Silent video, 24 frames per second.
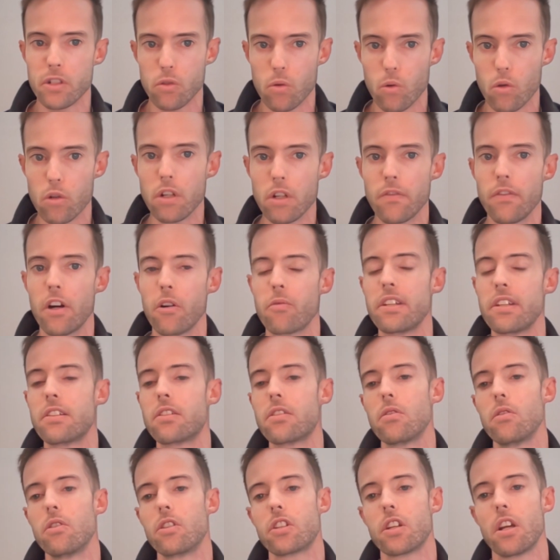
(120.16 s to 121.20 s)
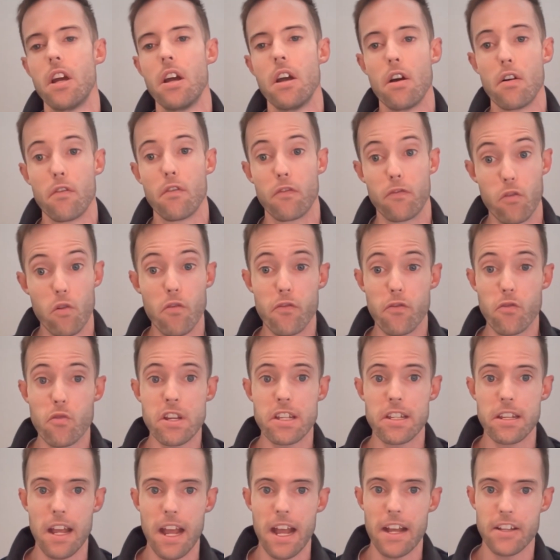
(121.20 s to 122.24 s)
all of our research for
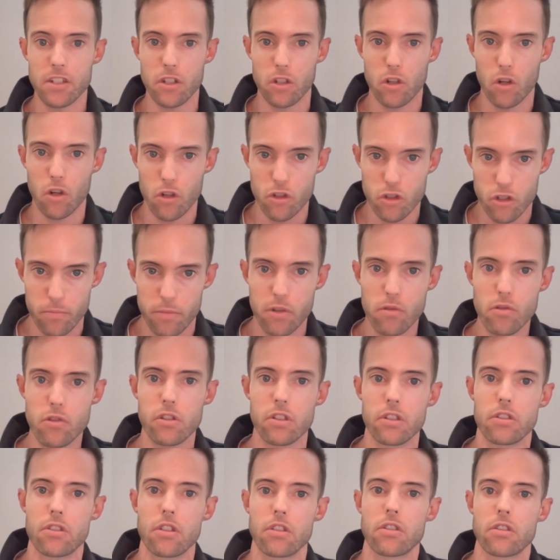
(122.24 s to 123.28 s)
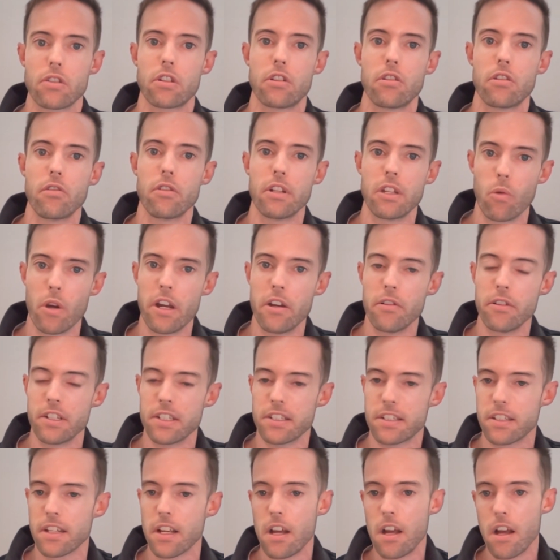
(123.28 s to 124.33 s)
free as a contribution to security
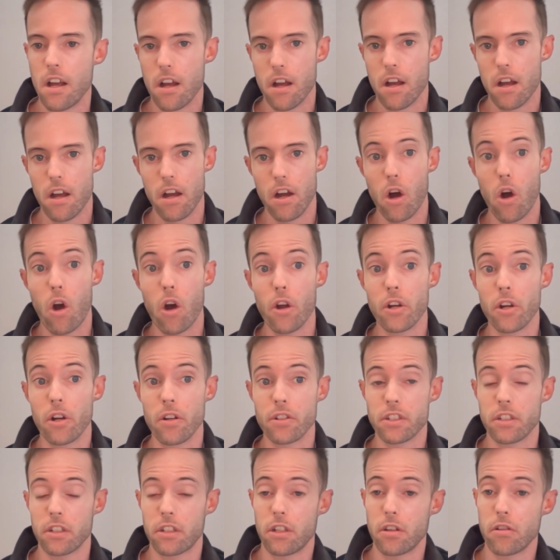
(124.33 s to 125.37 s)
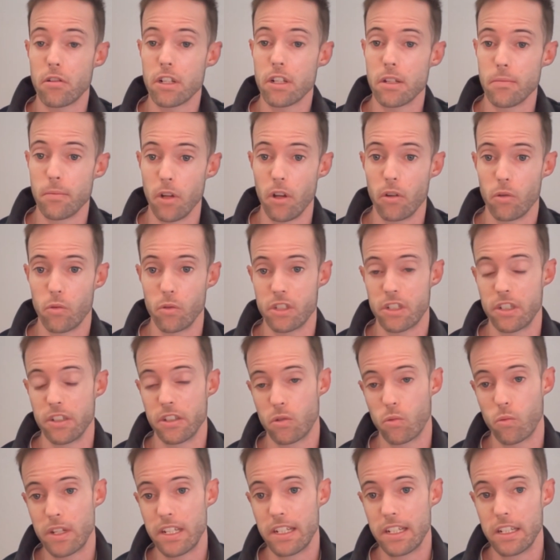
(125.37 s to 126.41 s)
awareness on our security blog, which is
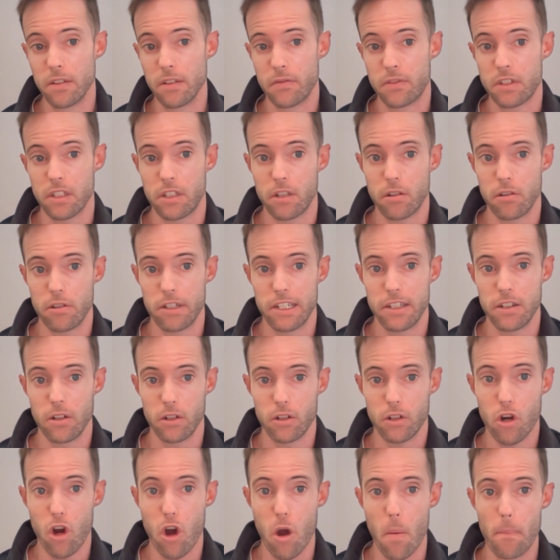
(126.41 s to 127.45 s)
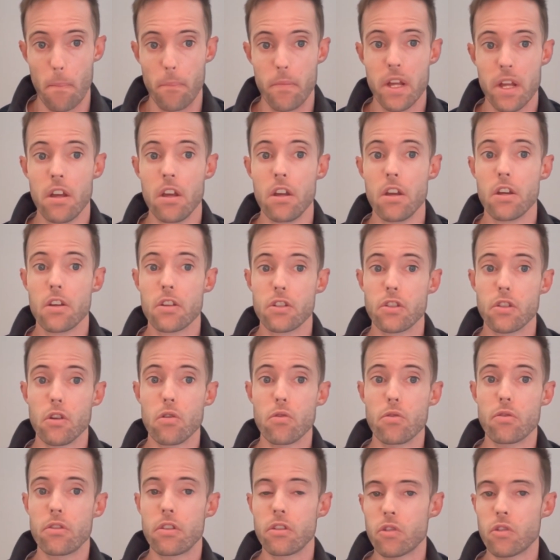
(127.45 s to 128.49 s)
welivesecurity.com. So
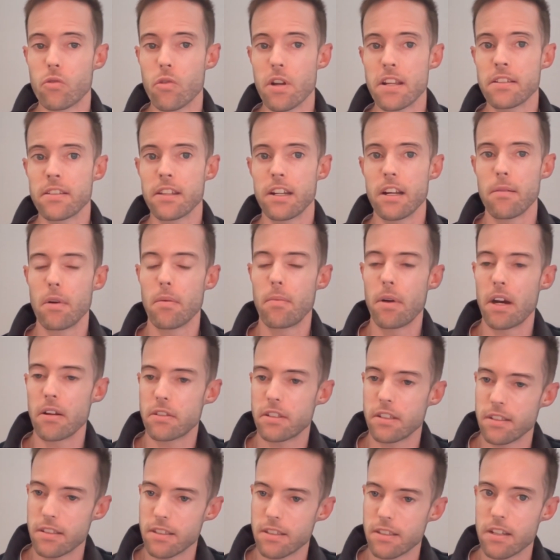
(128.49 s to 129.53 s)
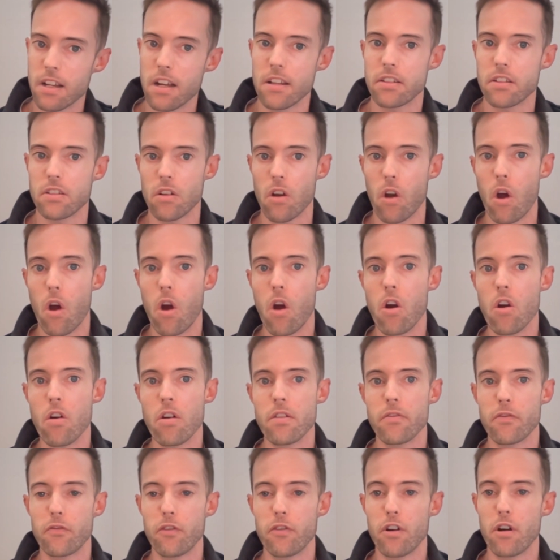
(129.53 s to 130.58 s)
the trends that I'm about to discuss
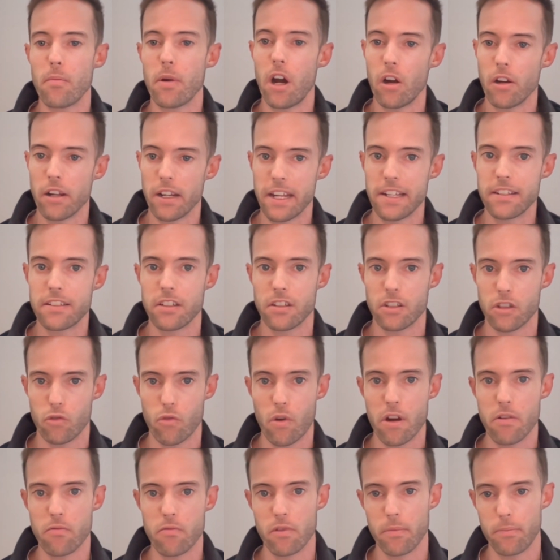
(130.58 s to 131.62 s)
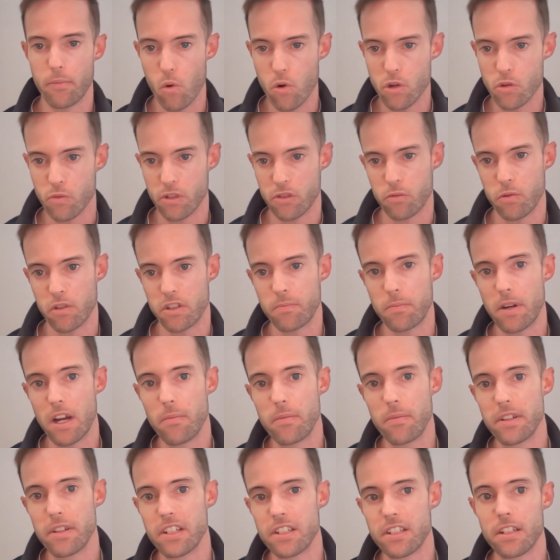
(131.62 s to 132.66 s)
are from our latest threat report, which was
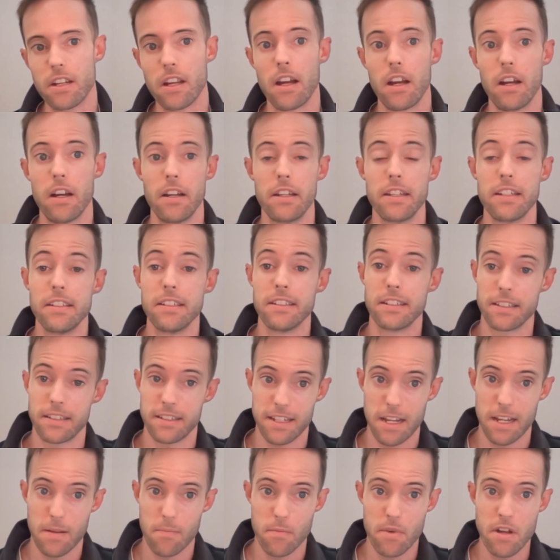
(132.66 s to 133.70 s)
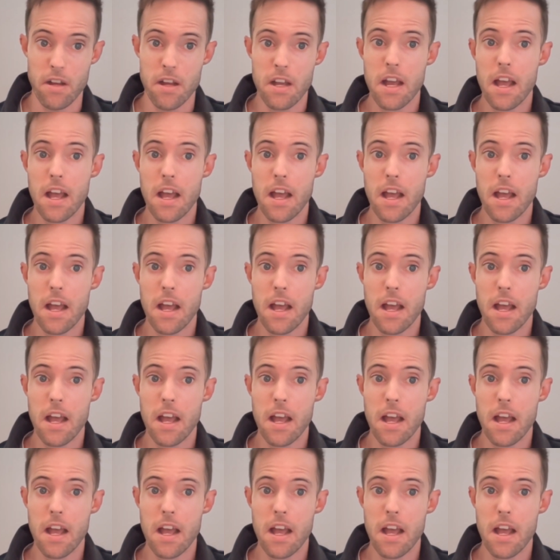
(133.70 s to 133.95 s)
published in December.